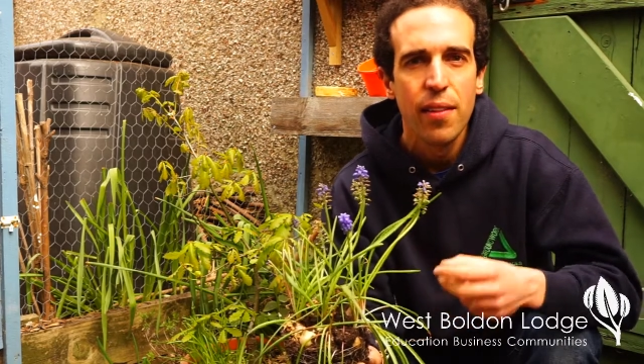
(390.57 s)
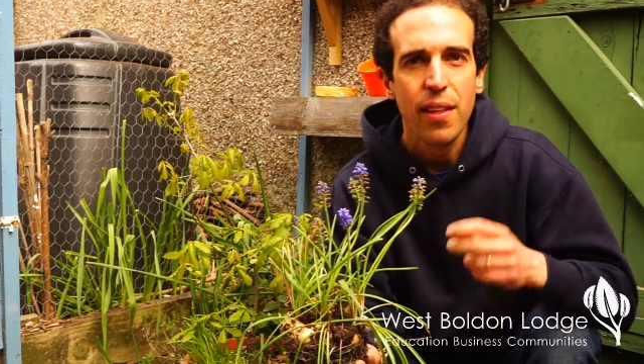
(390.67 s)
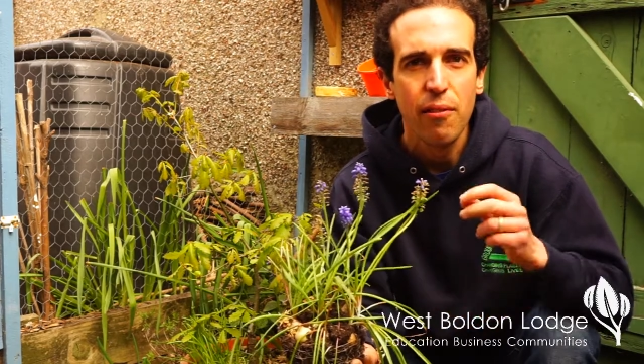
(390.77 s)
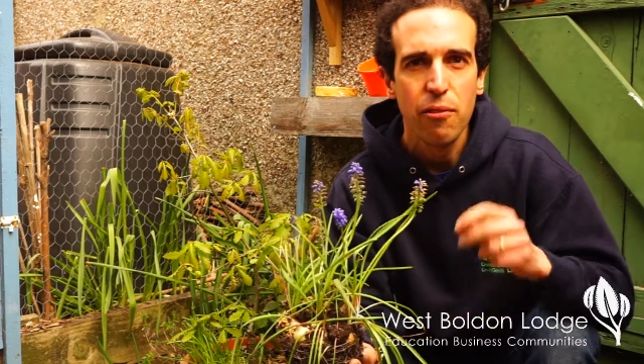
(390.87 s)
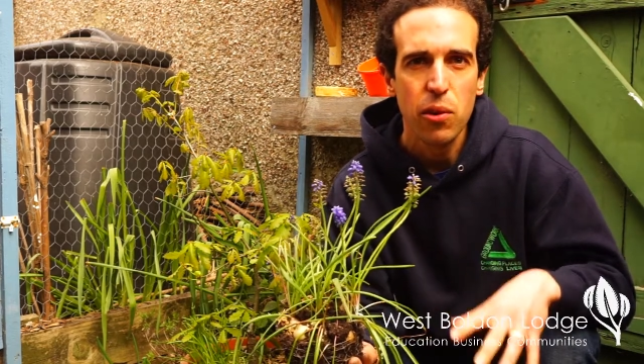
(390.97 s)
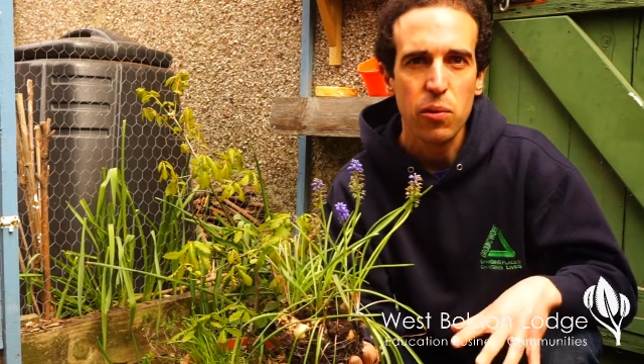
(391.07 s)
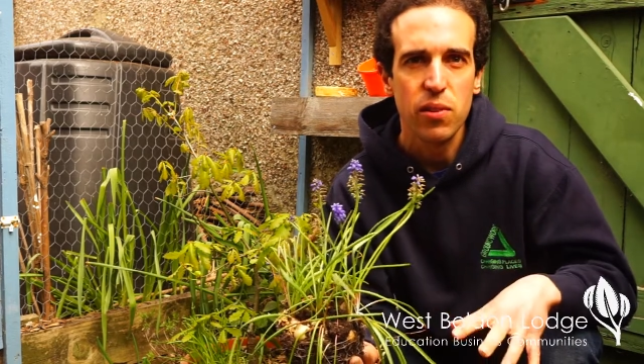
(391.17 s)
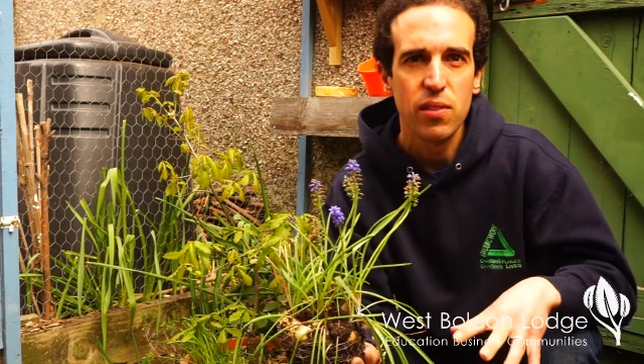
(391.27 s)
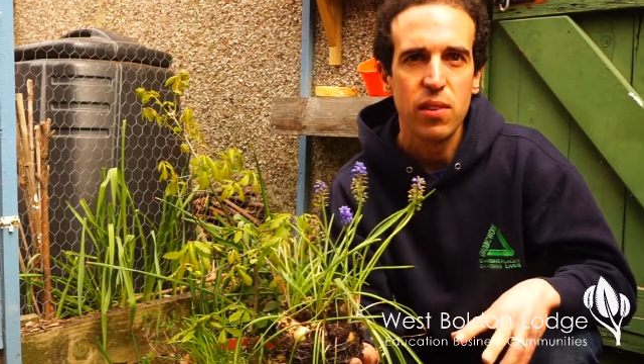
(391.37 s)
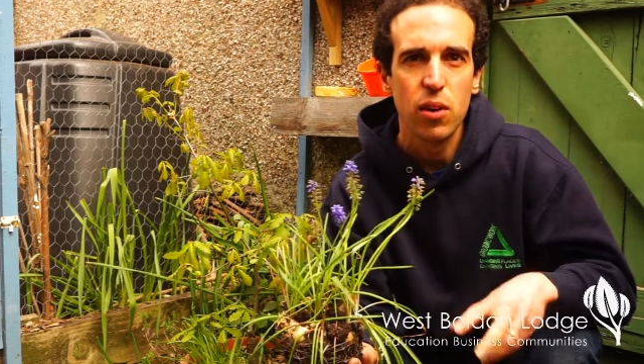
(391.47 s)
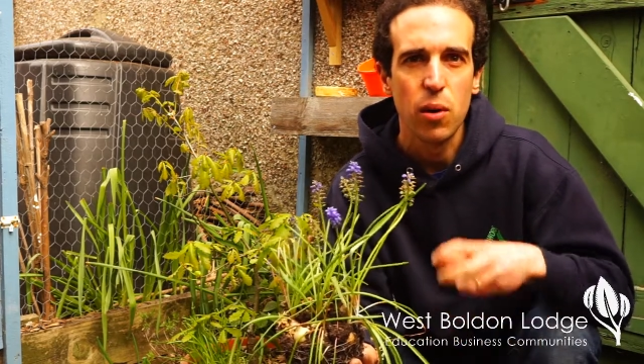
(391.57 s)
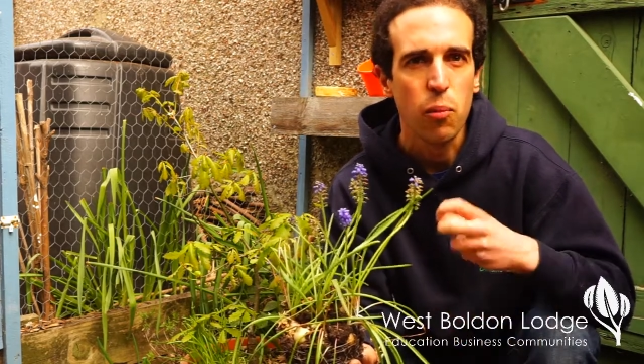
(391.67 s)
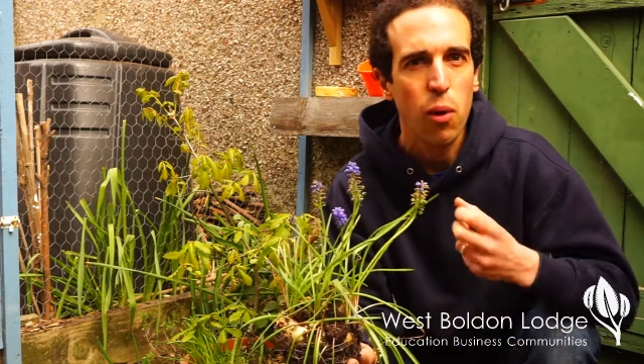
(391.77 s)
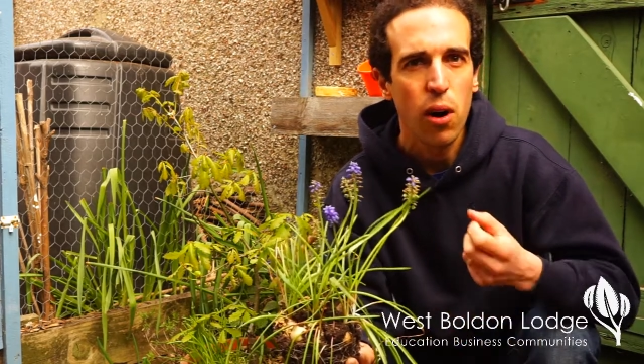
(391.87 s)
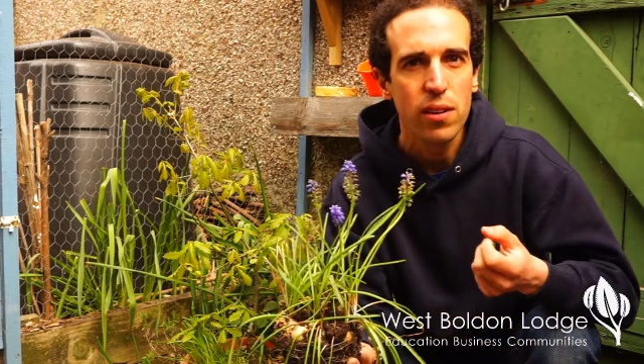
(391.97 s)
Their roots soak
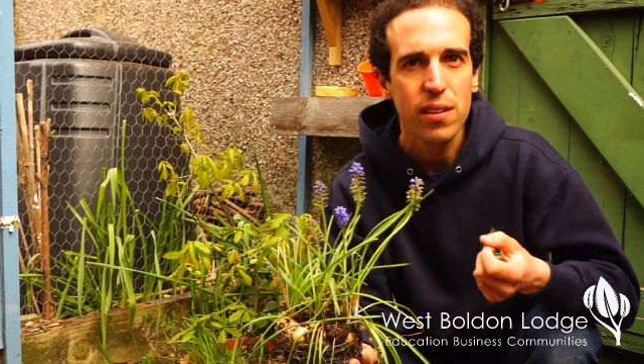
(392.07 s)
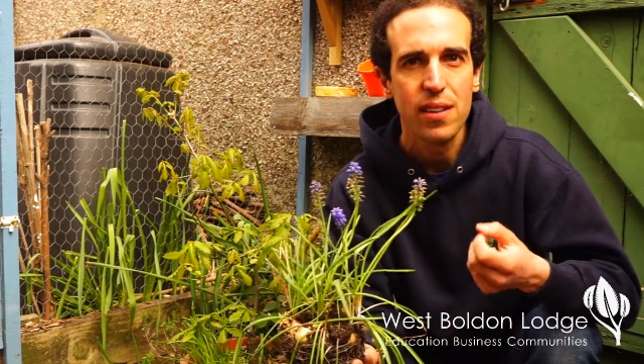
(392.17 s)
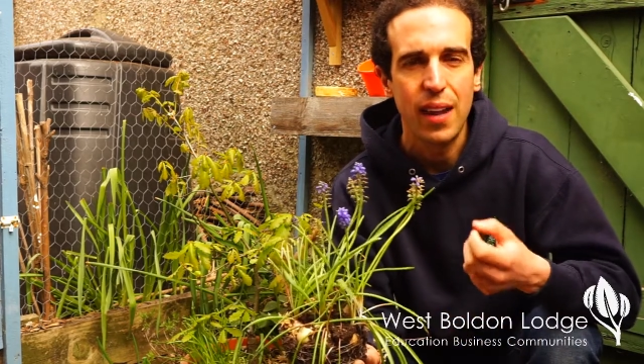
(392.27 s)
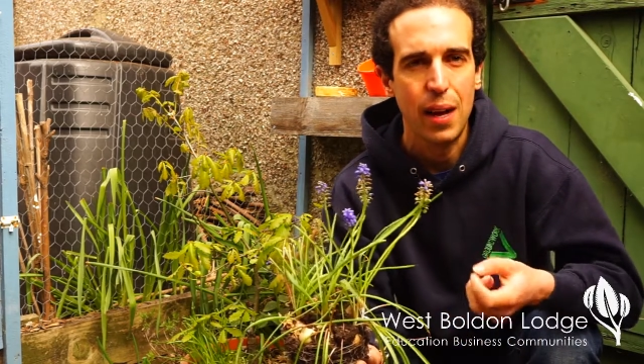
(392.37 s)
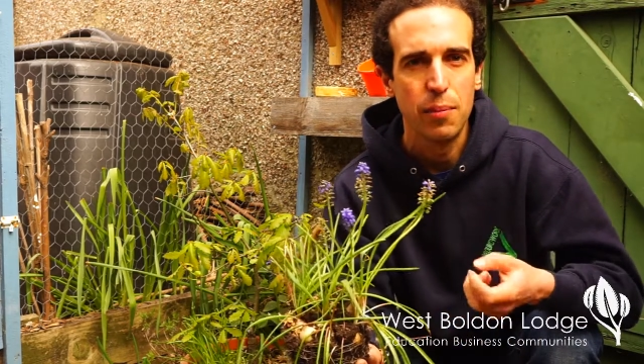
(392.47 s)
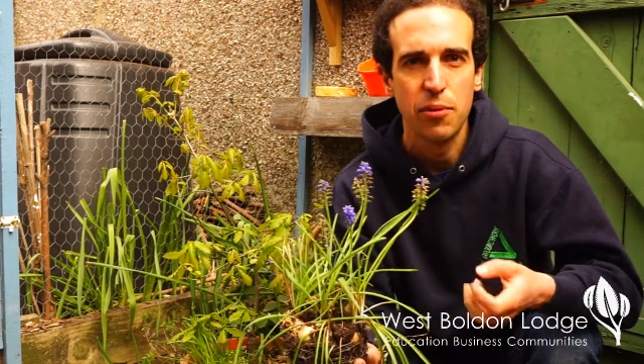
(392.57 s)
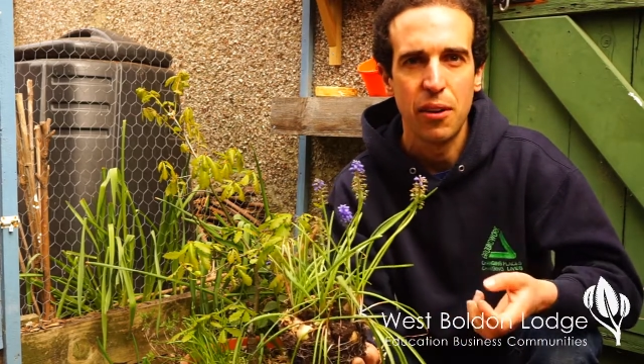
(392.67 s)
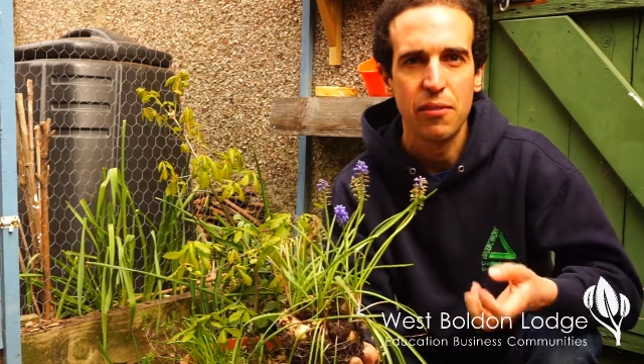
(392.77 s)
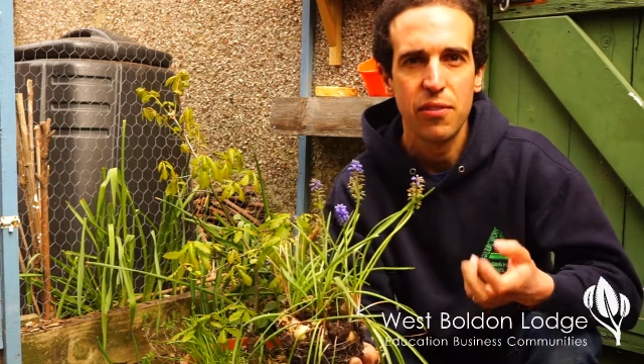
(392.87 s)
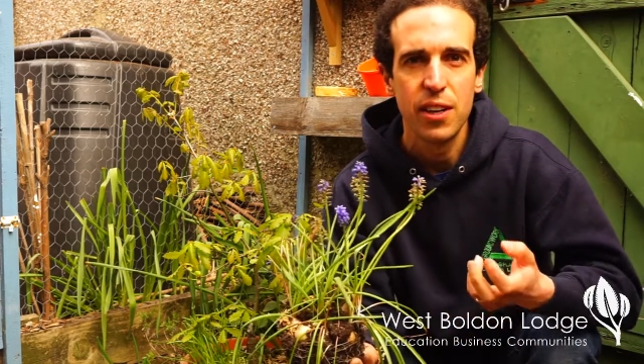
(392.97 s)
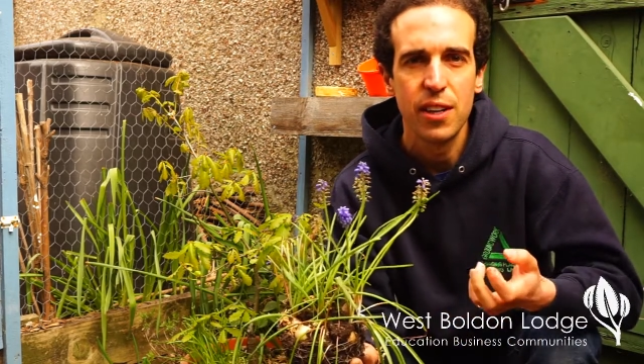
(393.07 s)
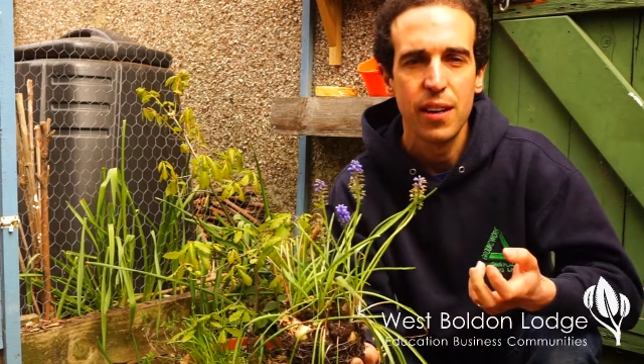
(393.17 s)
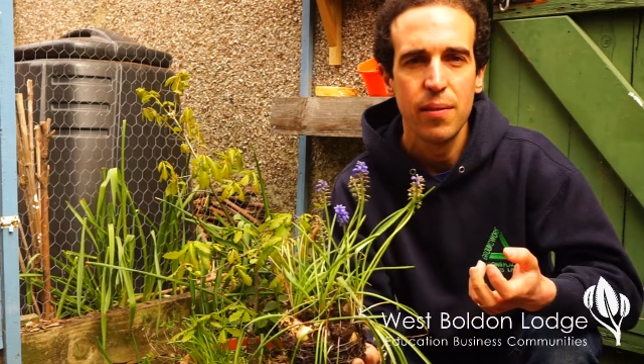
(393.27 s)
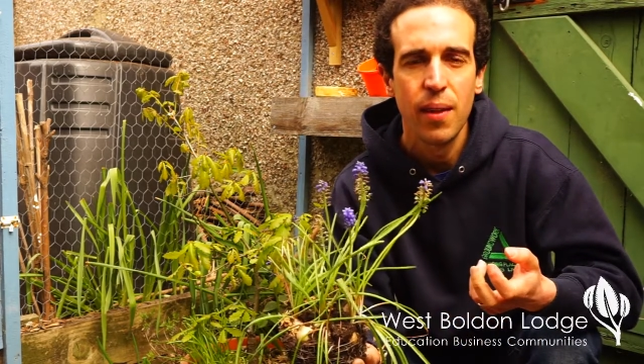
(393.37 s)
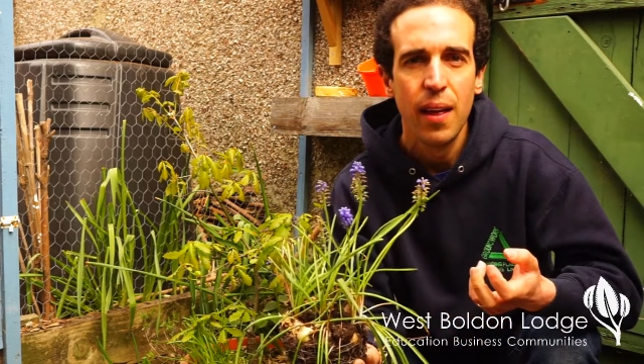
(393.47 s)
up water to help prevent flooding.